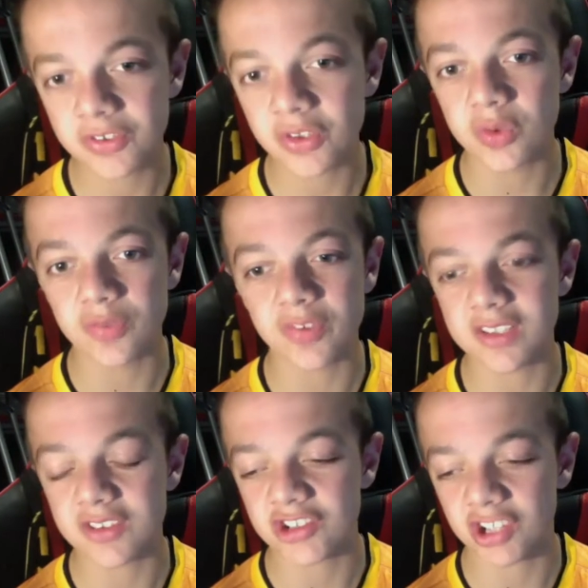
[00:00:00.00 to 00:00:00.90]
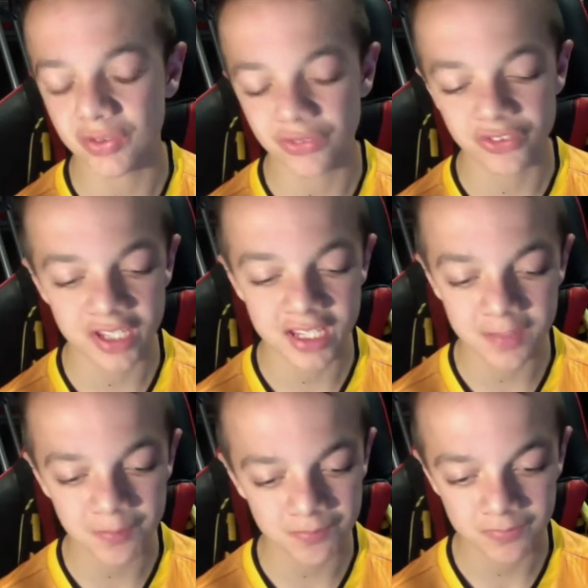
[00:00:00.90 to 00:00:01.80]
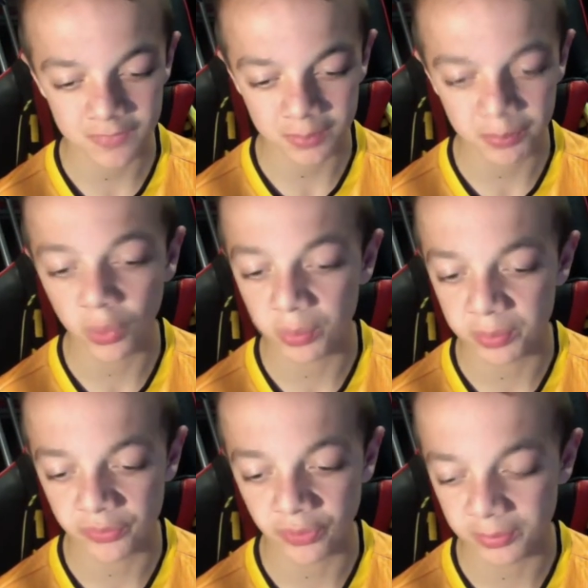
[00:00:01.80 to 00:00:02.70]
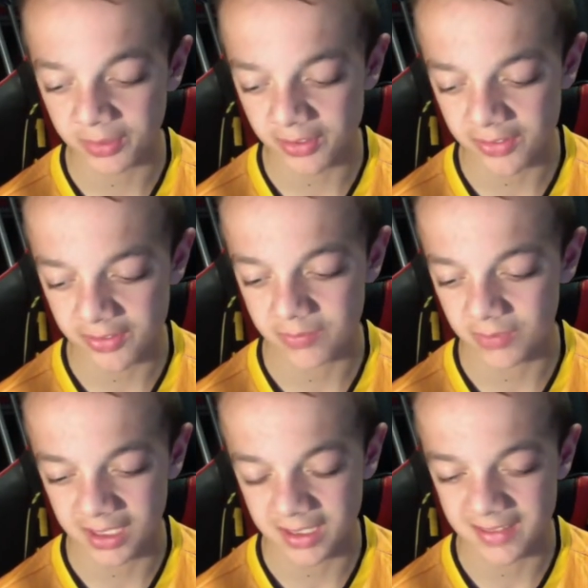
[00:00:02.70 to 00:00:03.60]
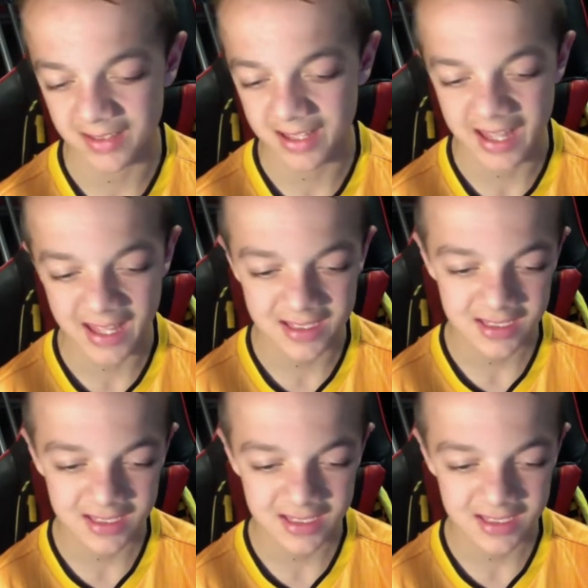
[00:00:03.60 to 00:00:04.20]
defeat to Chelsea. A poor performance, really, there.